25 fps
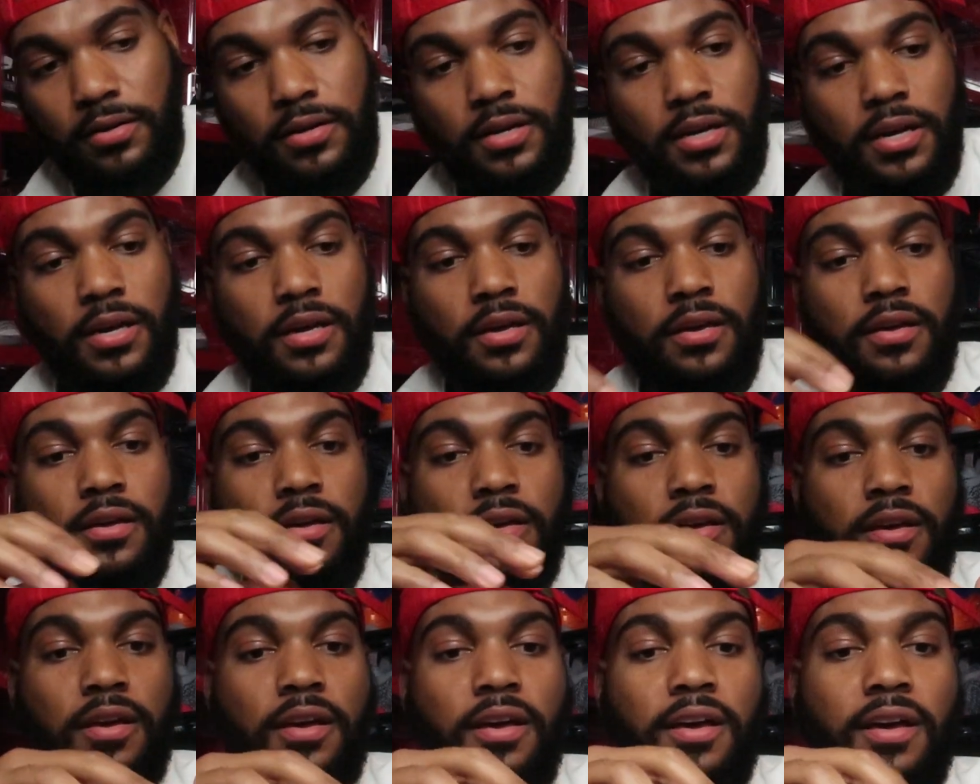Okay,
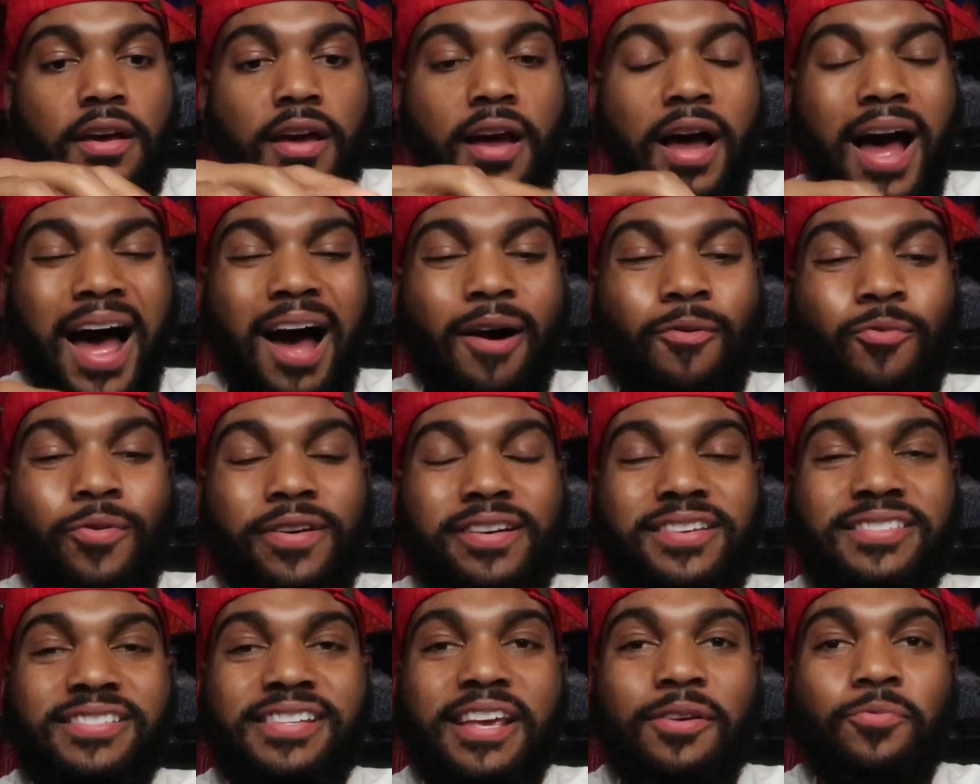I
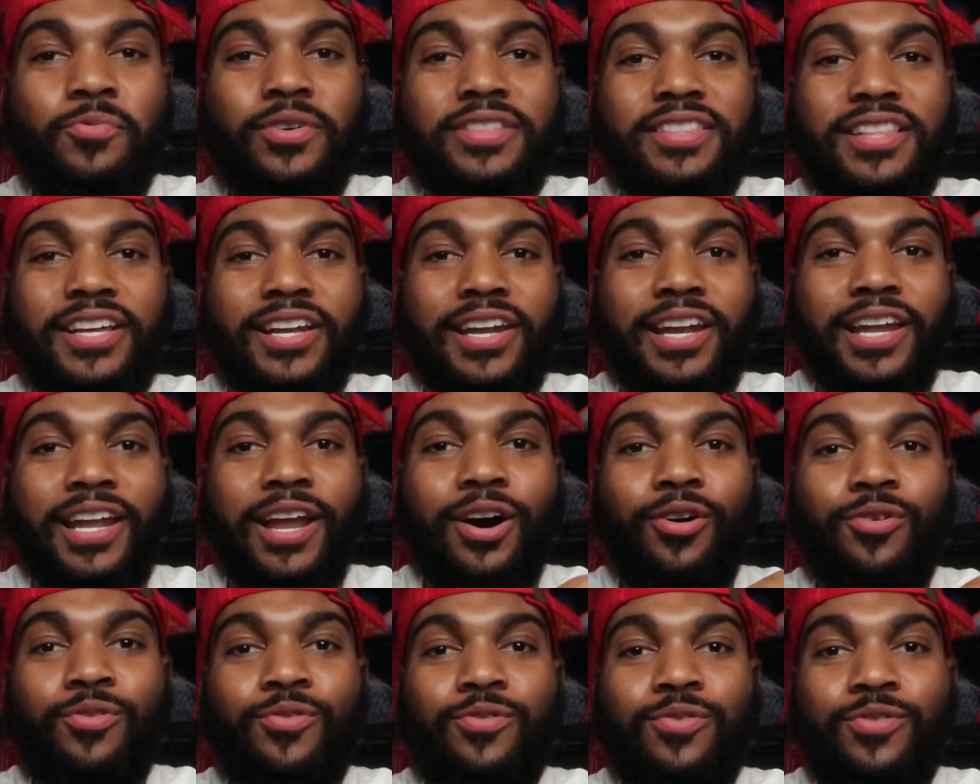will say with the
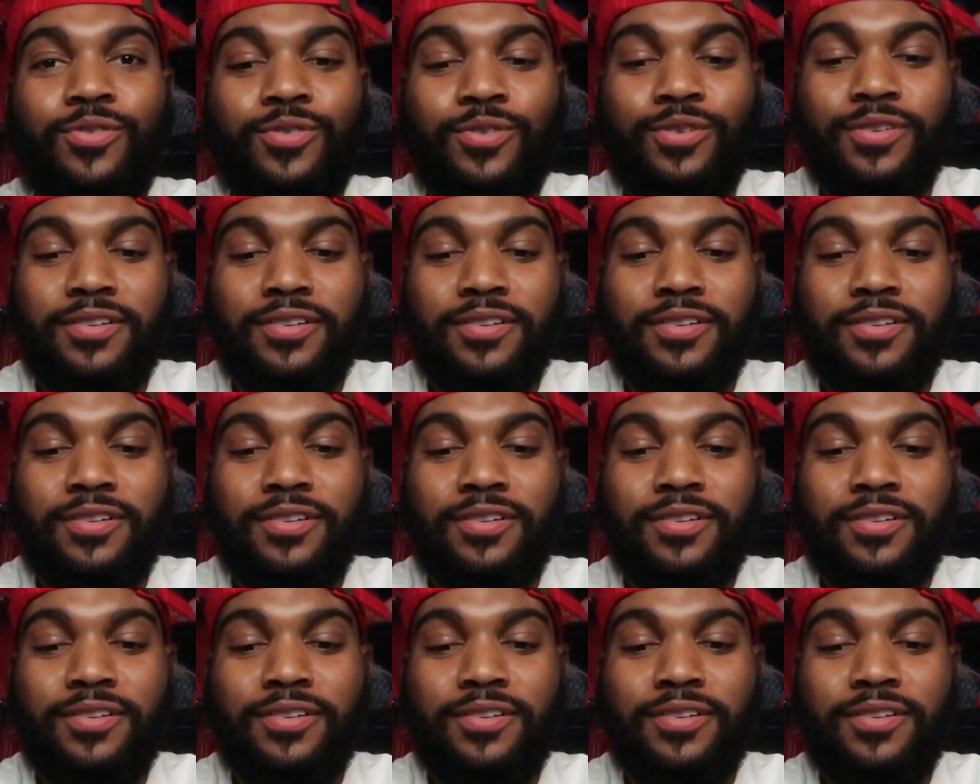low,